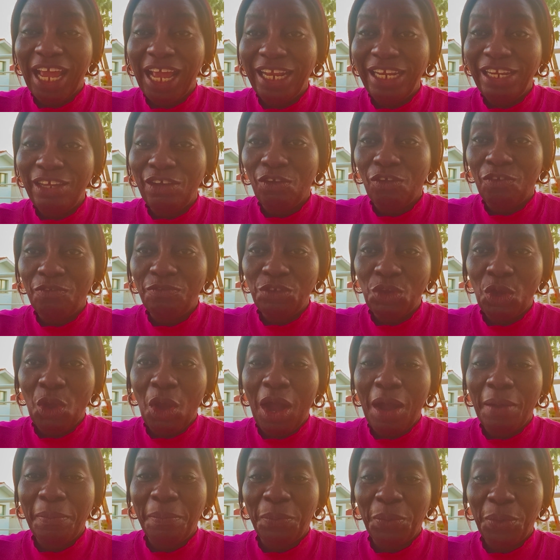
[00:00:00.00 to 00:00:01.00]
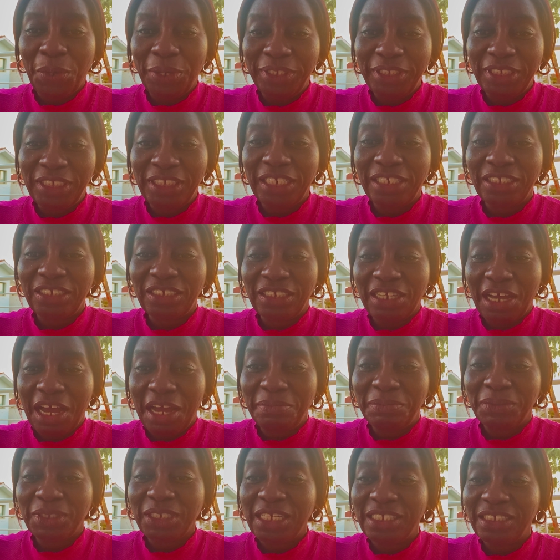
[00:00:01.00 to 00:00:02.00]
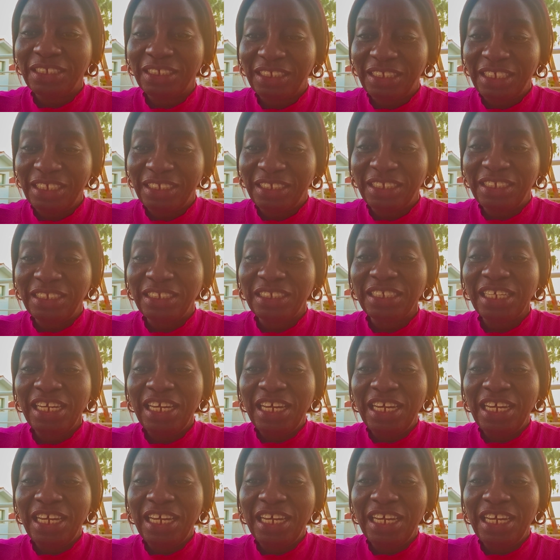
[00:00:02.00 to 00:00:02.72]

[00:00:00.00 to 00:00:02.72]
any of your appointed times and seasons